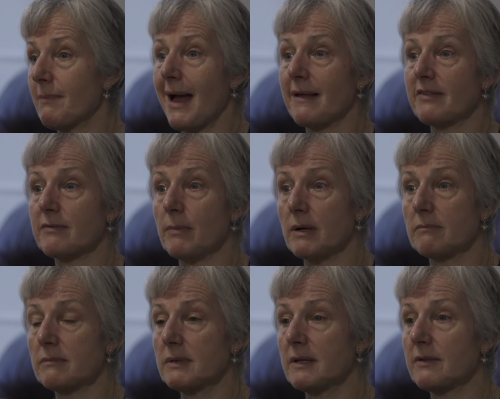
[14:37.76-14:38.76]
asthma,
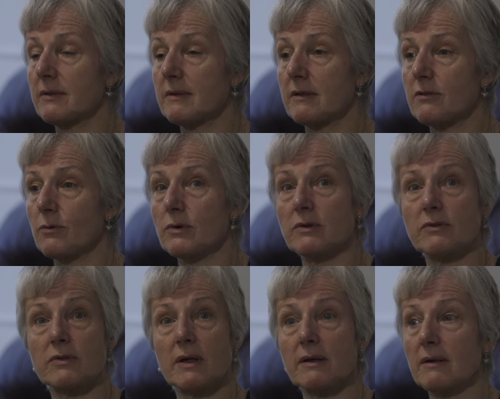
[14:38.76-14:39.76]
disorders